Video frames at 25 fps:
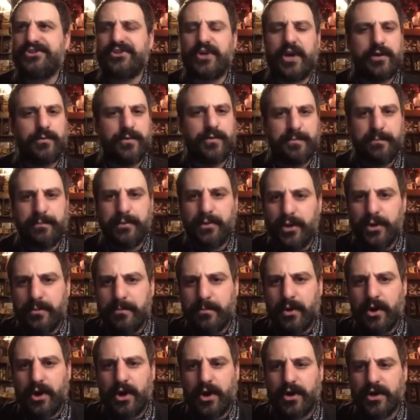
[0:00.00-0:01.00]
with
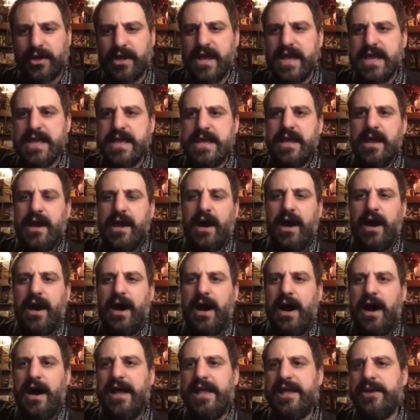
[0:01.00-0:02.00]
Bloomberg.
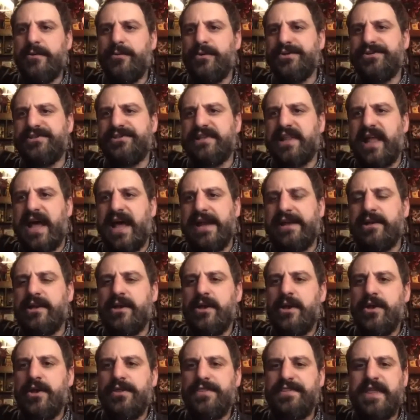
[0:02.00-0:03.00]
It was like
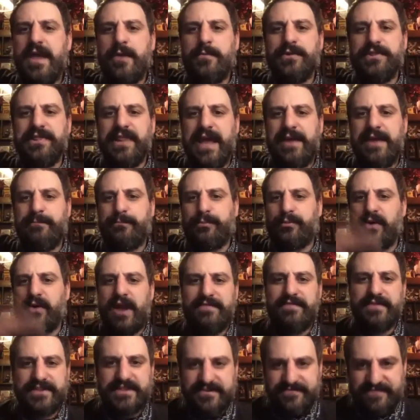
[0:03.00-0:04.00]
they would let
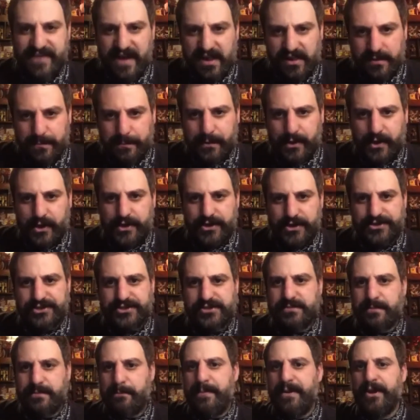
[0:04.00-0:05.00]
private developers
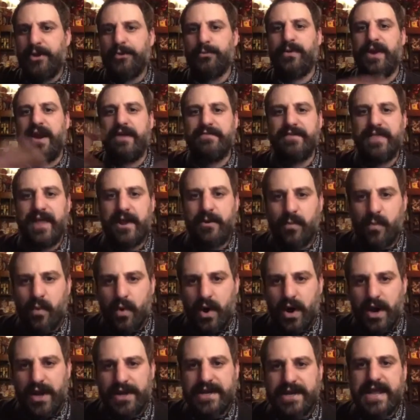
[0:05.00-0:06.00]
build whatever they
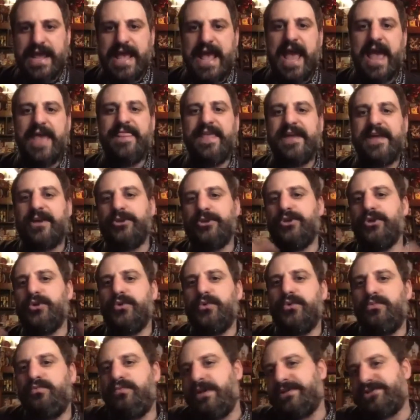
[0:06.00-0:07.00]
want, and they can
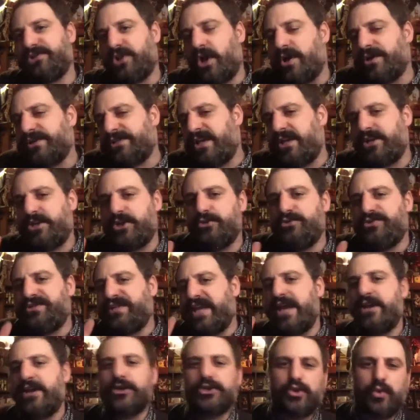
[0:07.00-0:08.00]
do, as long as they do 10
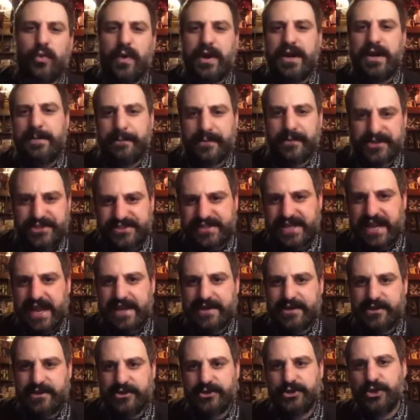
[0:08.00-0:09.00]
or 20%
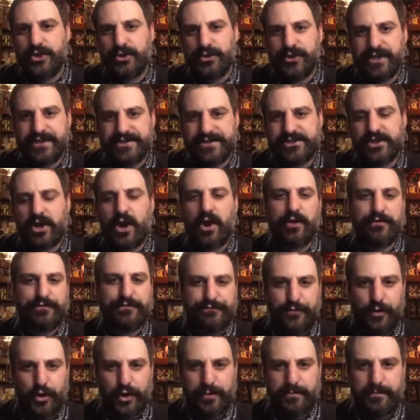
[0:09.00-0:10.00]
units are
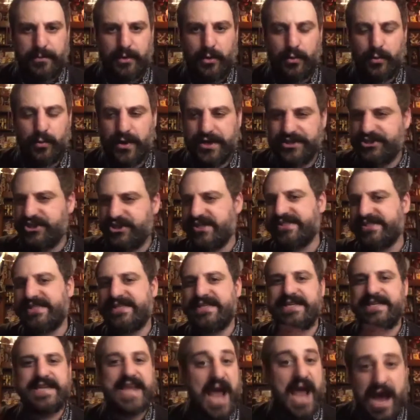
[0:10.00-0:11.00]
affordable, which is
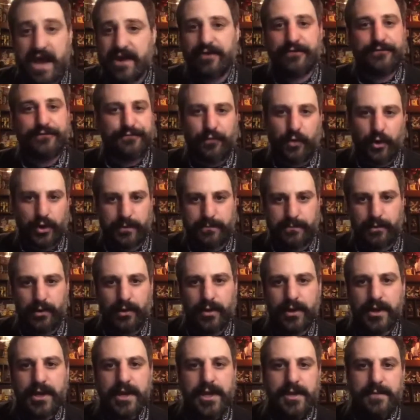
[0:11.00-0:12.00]
not affordable
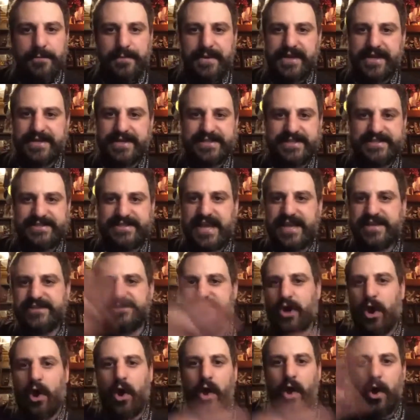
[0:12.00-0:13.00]
because it takes
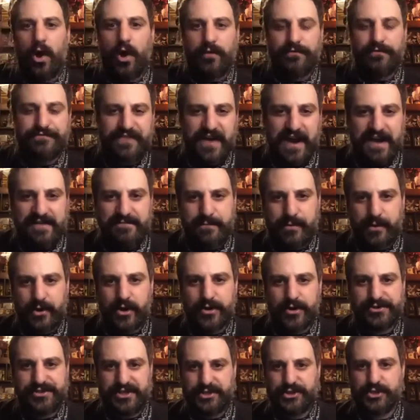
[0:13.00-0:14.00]
all 5
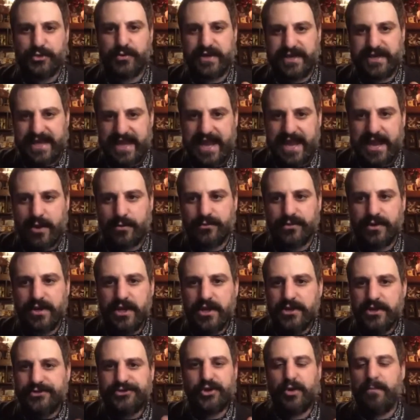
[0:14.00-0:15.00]
boroughs into account.
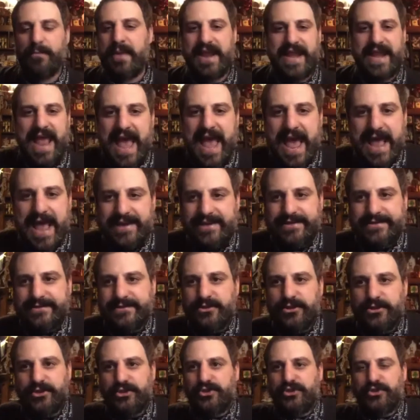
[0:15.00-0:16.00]
So Manhattan,
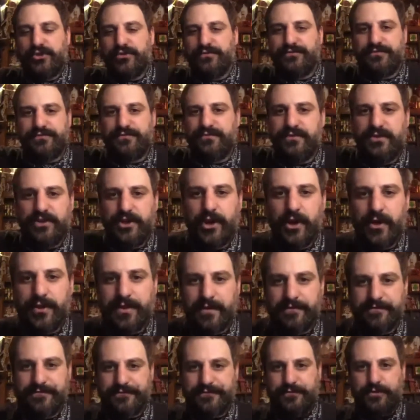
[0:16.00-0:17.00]
you've
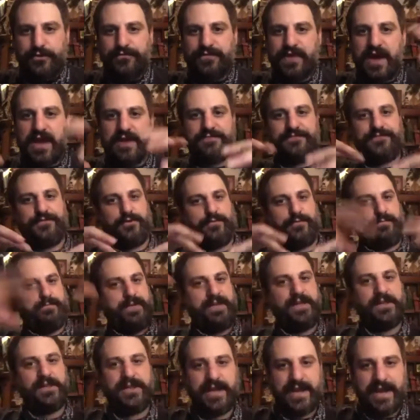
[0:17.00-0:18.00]
got a few
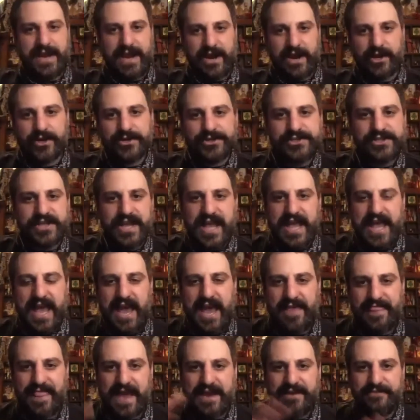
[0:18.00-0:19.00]
billionaires,
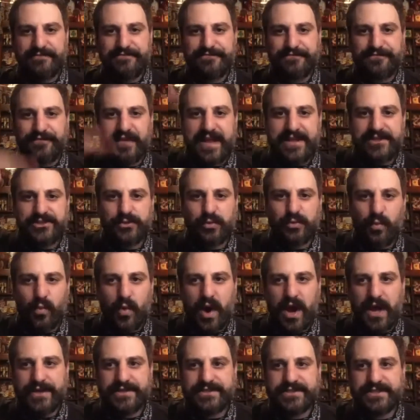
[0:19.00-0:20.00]
and that inflates
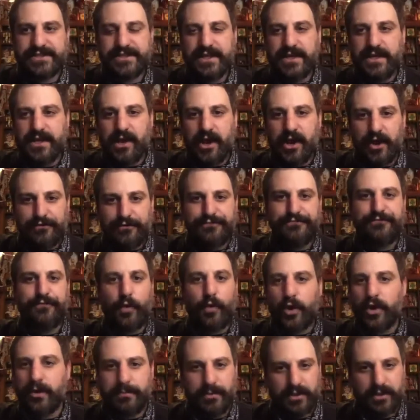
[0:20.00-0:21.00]
what
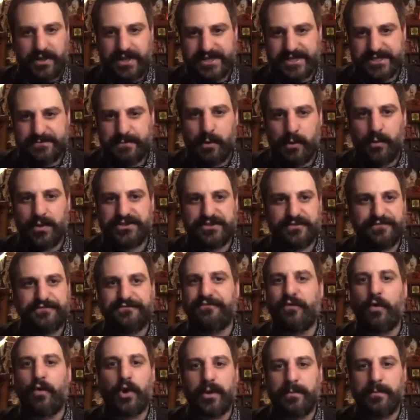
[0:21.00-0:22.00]
affordable is. But what's
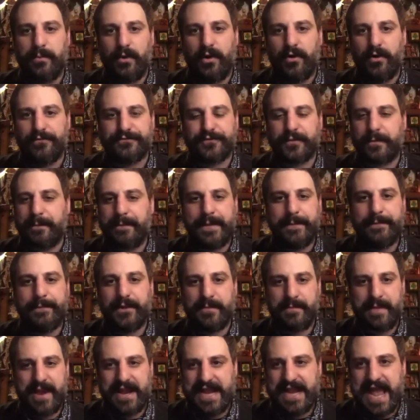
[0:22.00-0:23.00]
affordable for people in
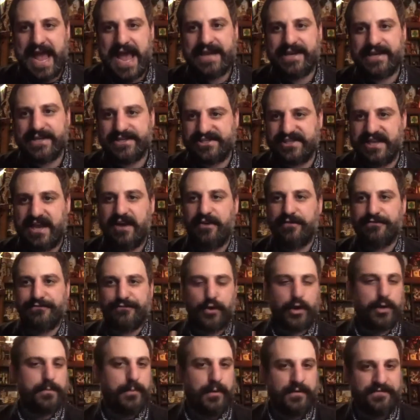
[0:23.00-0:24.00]
Manhattan is not
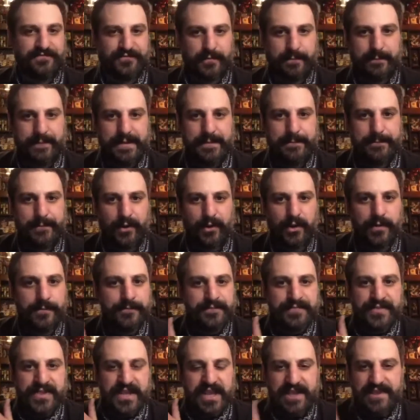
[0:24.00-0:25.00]
affordable for people
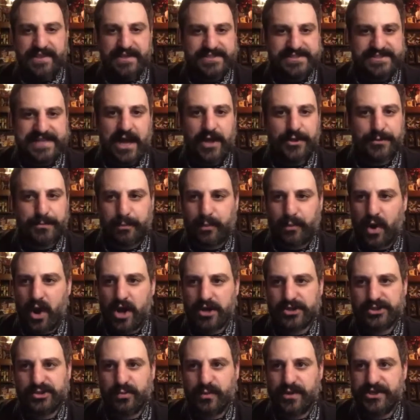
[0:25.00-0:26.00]
in the South
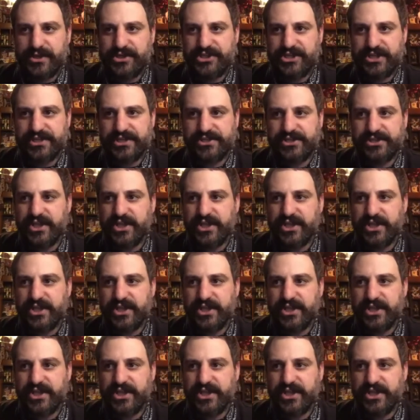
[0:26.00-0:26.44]
Bronx, which is,